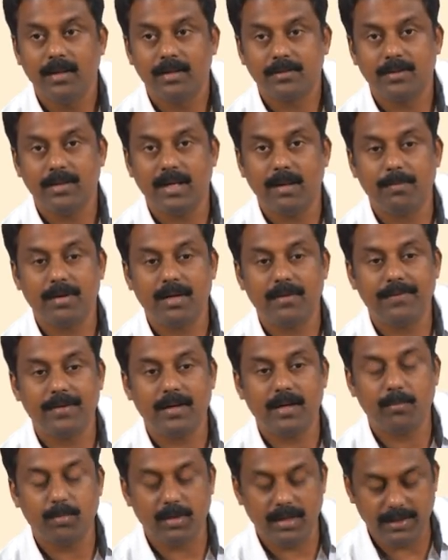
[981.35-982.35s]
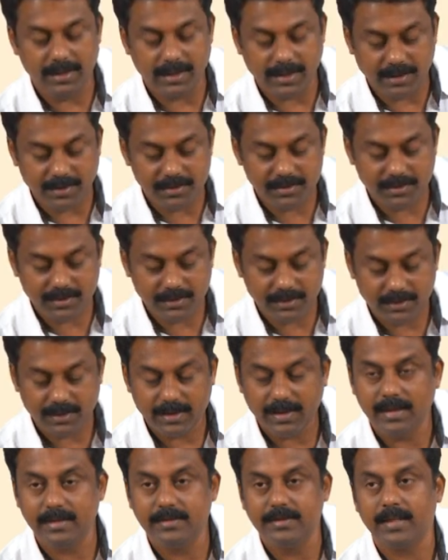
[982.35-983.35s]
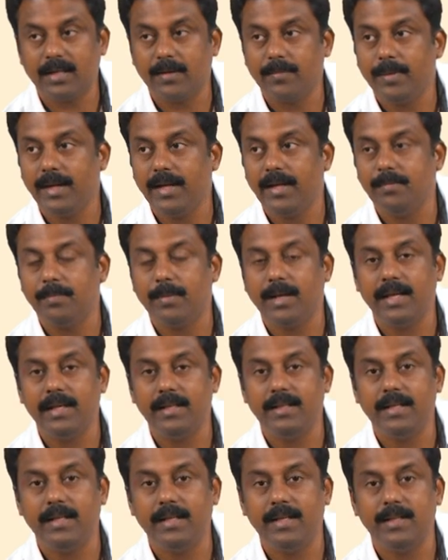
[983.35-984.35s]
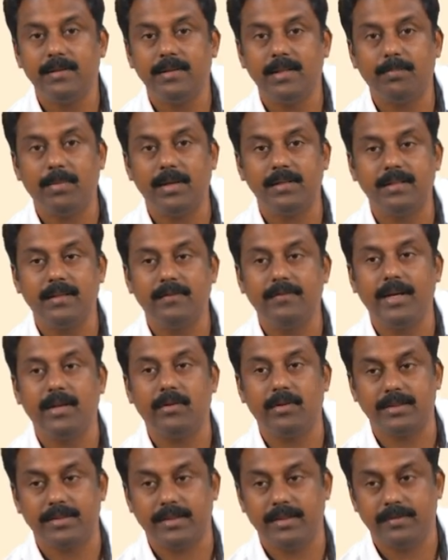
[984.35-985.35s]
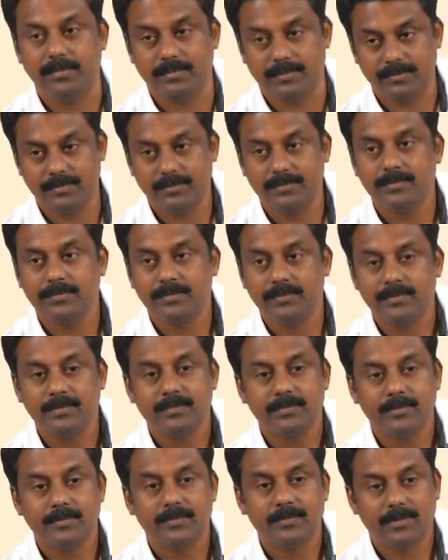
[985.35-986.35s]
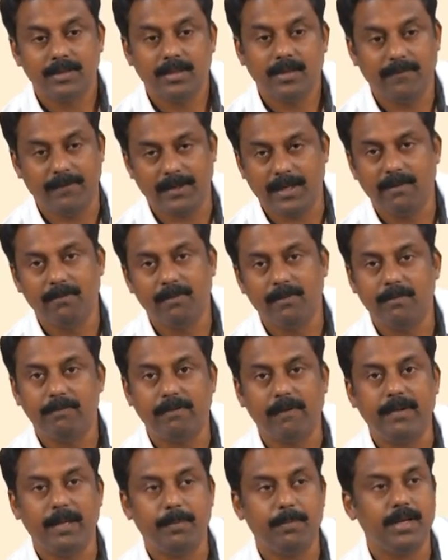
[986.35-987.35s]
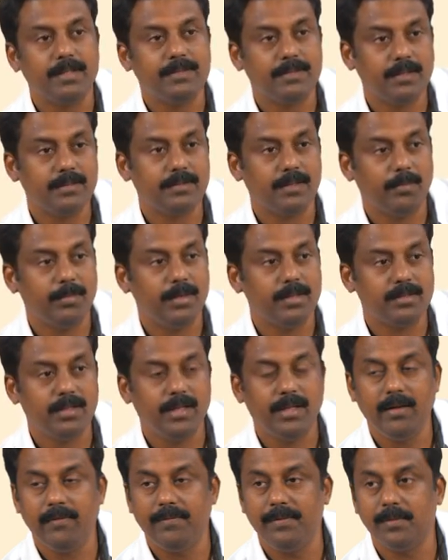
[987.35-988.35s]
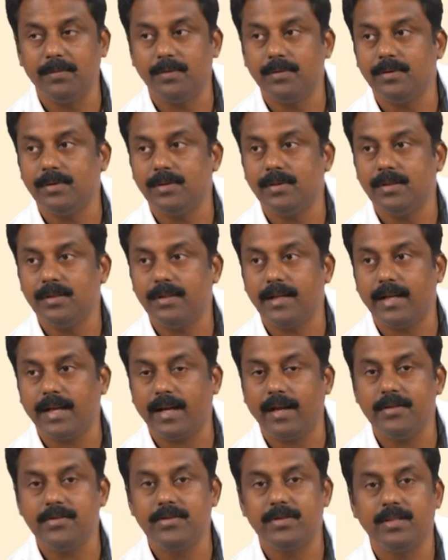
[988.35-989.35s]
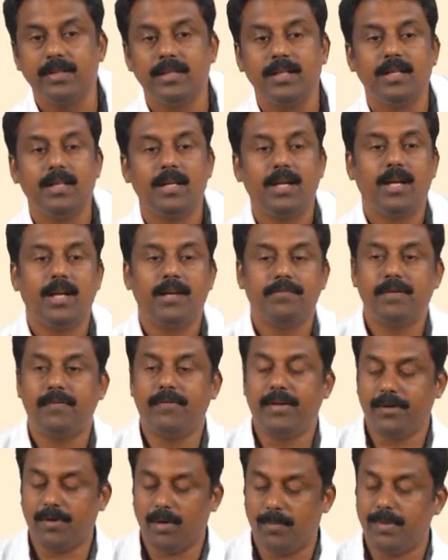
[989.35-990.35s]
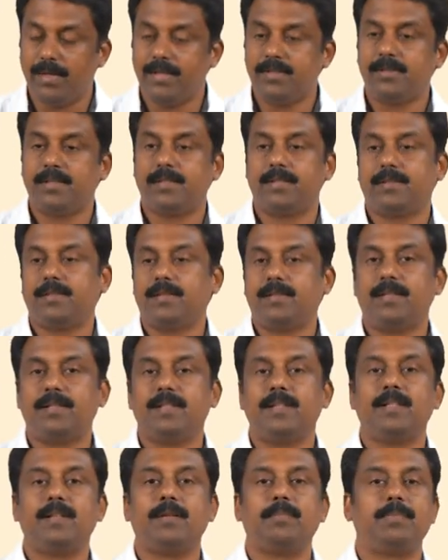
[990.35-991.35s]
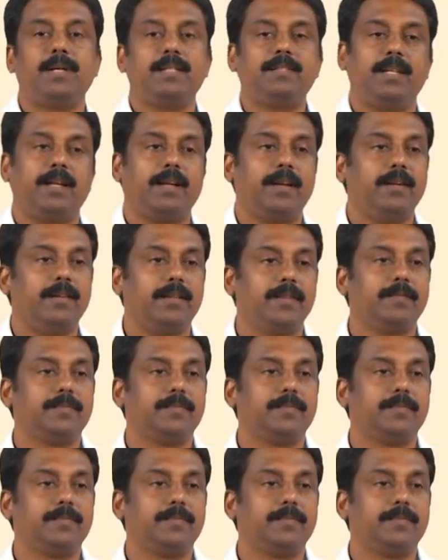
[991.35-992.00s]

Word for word: So, number of droplet detached is determined by the, the pulsing frequency. If you give 50 pulses obviously if you detach 50 droplets per second.